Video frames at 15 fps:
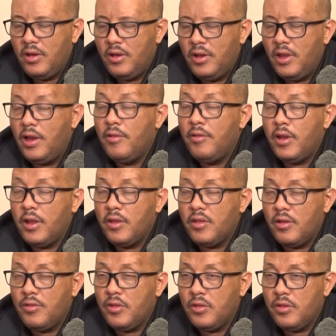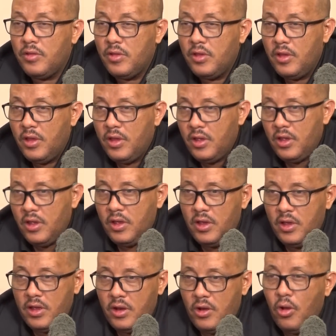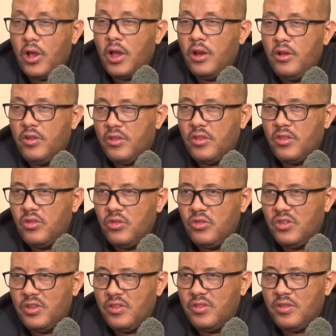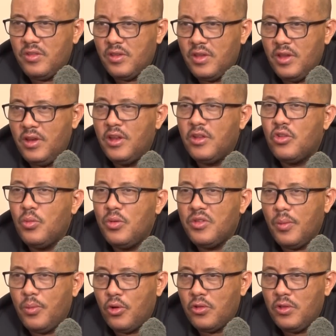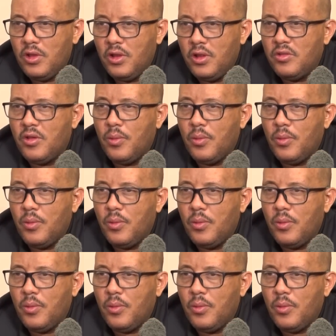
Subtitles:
delivering services, local institutions need to be supported